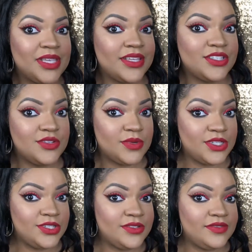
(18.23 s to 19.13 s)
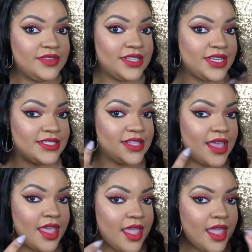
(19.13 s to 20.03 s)
because you want to do a V-Day
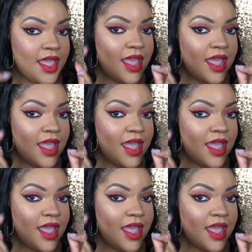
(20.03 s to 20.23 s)
slay,